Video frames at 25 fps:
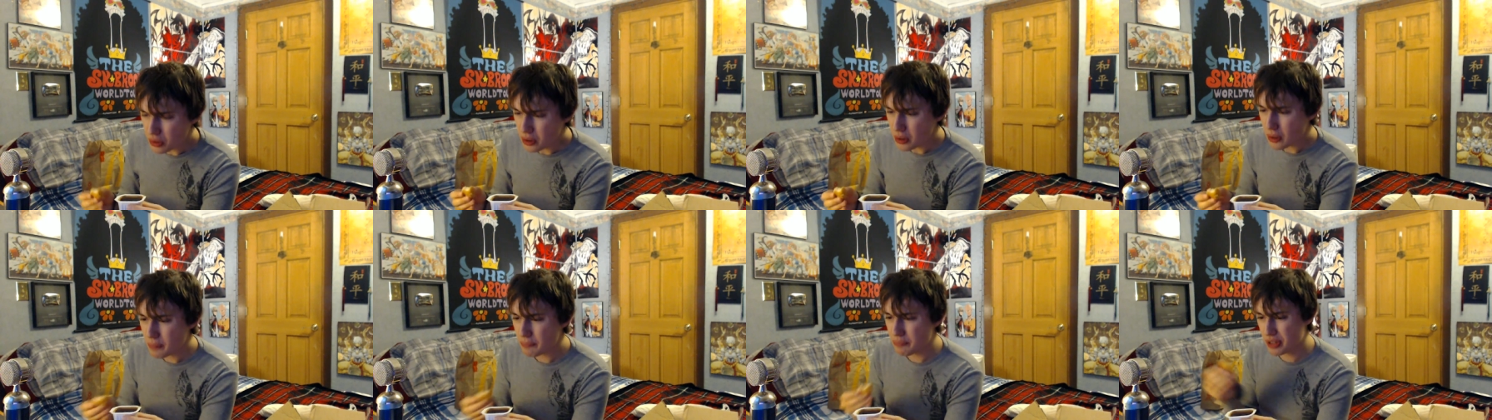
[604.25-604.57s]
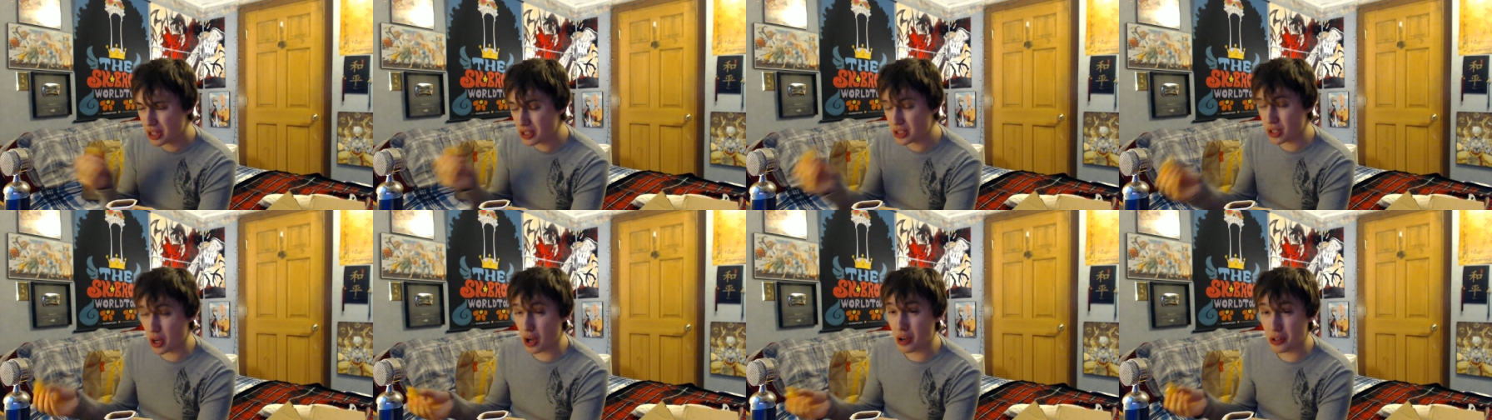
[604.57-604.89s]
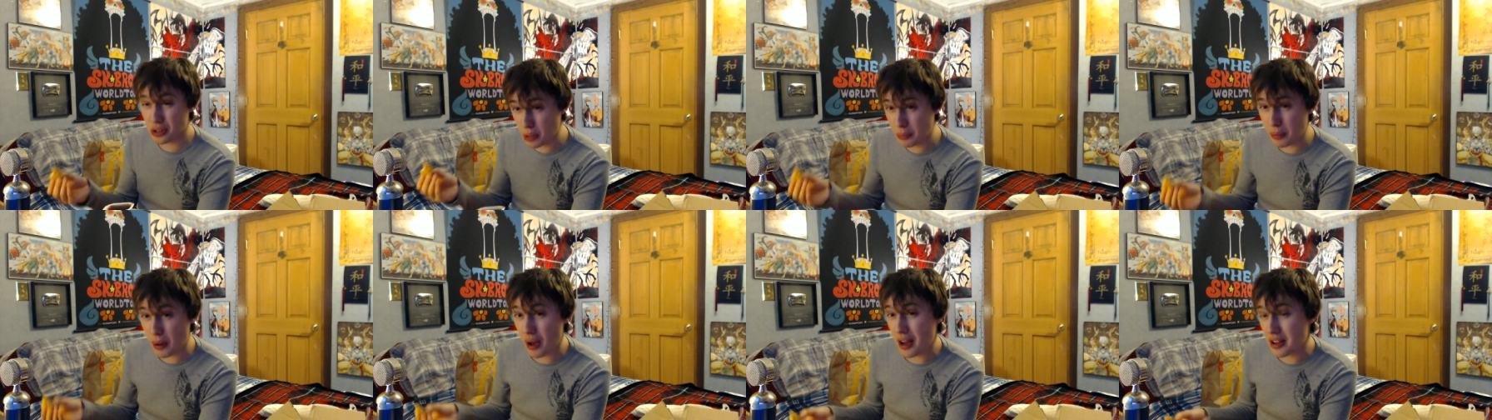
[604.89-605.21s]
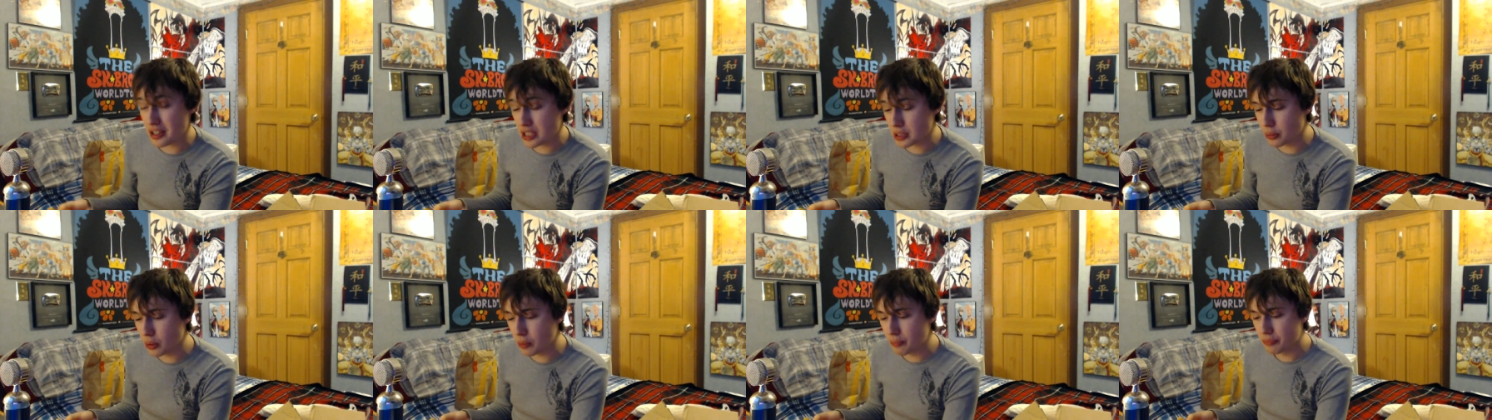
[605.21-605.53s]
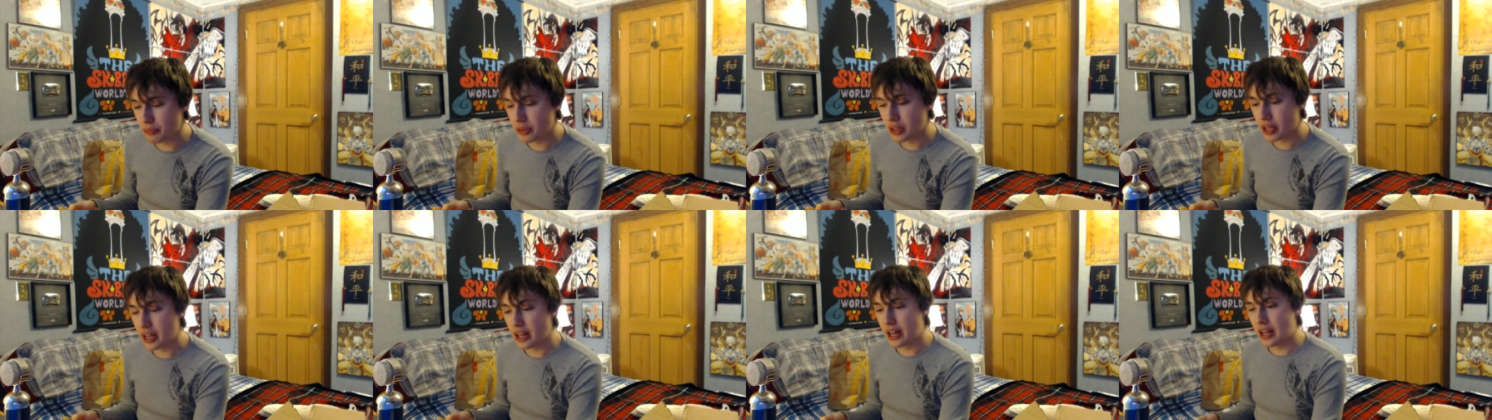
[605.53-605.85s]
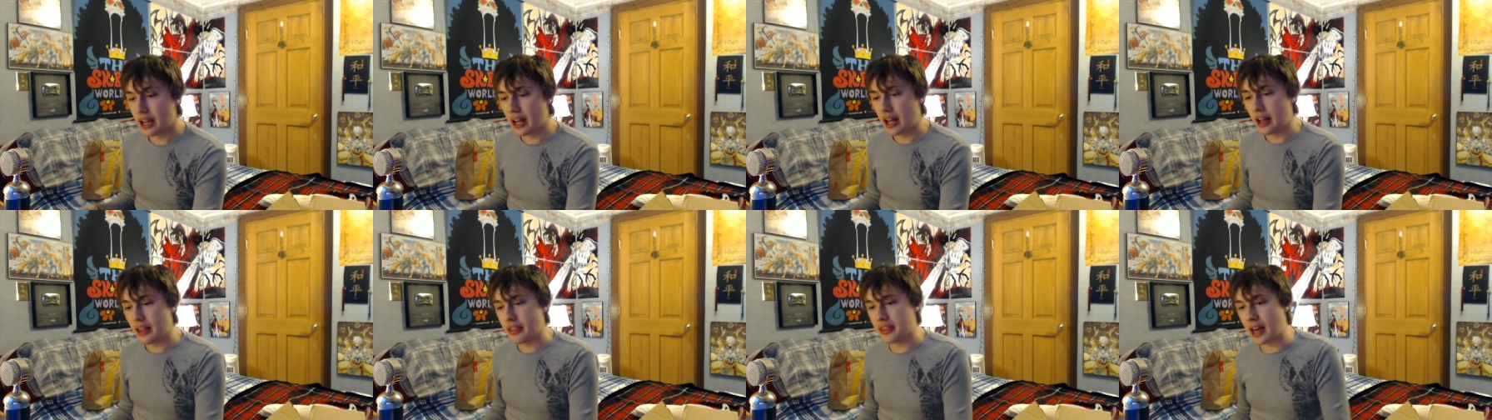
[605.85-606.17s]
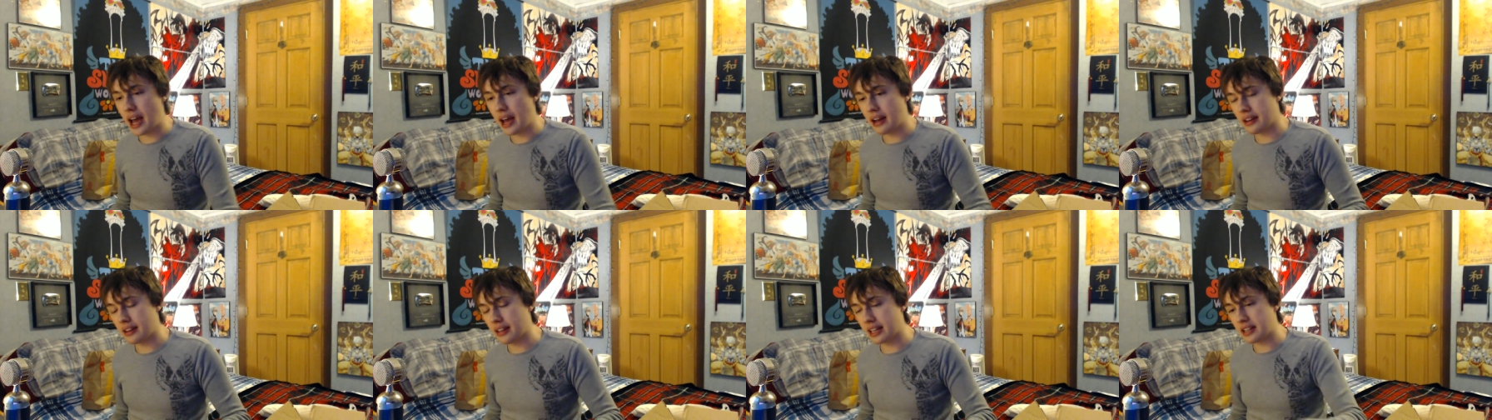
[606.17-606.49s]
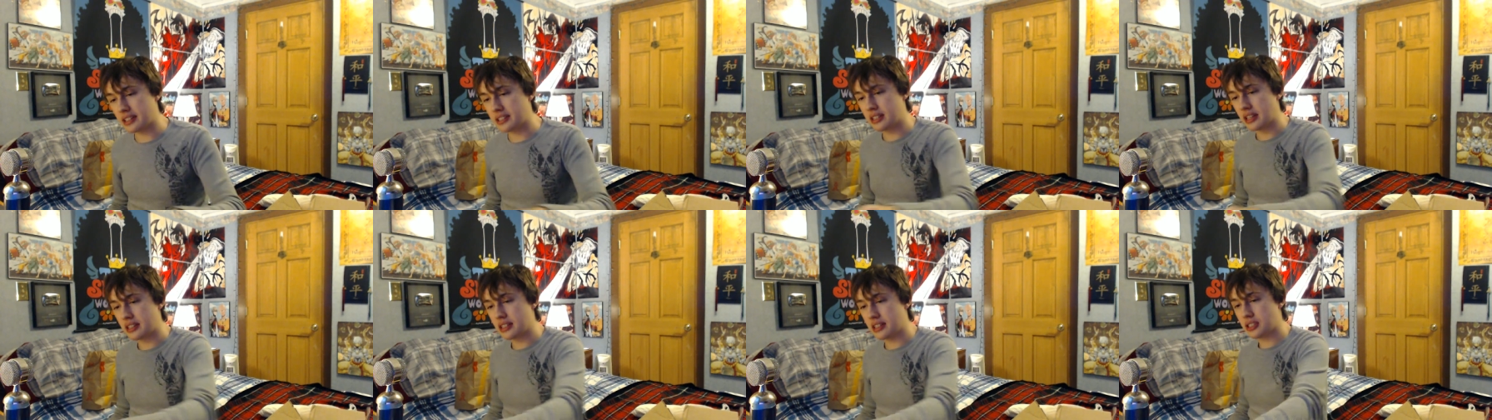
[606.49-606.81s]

it's also possible that, like I said,